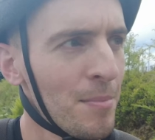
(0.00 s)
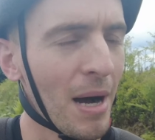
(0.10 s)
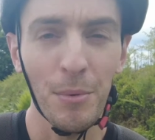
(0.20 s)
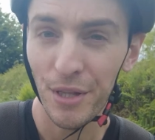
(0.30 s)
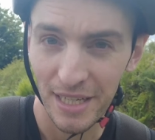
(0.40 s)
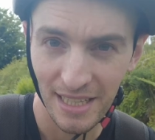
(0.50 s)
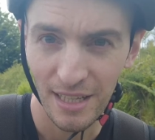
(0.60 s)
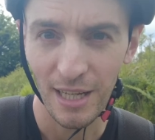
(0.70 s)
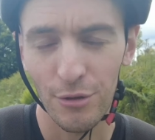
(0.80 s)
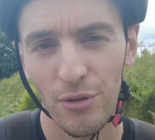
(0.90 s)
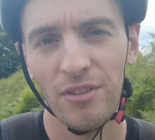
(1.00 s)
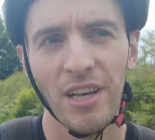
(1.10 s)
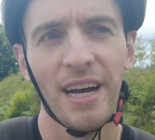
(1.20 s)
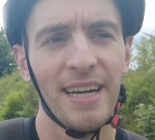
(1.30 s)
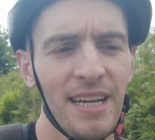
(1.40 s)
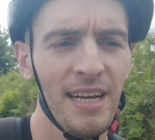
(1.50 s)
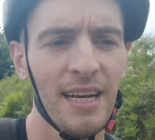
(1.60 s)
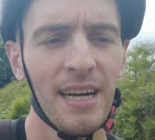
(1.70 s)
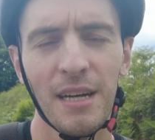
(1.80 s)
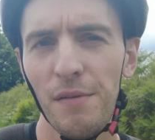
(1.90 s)
but I'm the, in the countryside
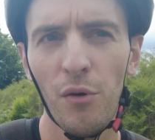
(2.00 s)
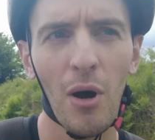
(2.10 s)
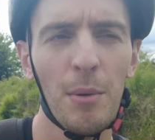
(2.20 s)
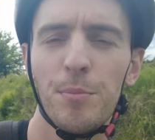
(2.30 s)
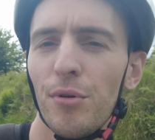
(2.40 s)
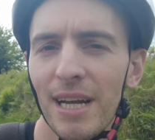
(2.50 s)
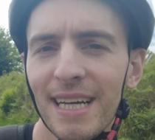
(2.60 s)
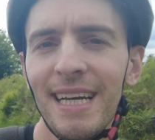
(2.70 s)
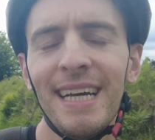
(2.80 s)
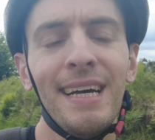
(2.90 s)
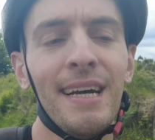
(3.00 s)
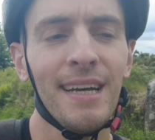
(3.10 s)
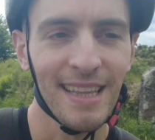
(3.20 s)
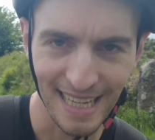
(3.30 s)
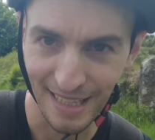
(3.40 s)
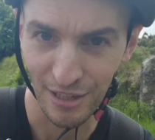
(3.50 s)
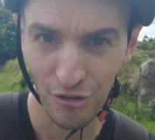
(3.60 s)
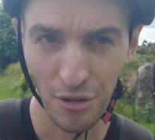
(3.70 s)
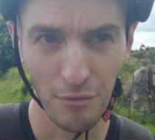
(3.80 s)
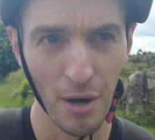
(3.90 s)
and I thought I would bring the
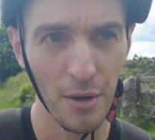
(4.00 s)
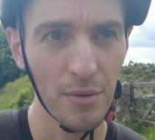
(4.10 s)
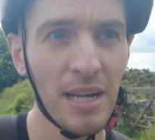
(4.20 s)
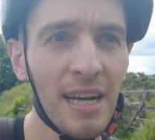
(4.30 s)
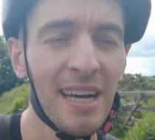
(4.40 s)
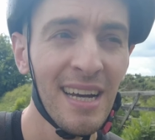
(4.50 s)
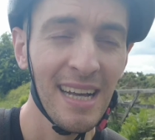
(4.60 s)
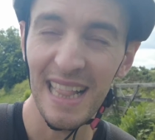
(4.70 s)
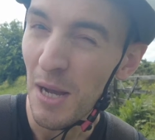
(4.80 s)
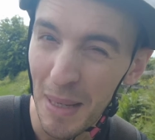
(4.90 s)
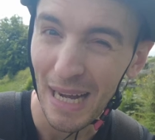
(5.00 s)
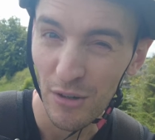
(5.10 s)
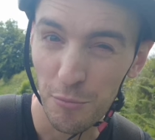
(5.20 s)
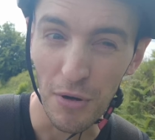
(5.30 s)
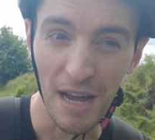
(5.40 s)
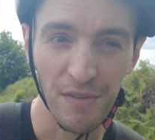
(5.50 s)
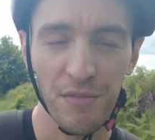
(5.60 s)
English to the road a little bit out of breath.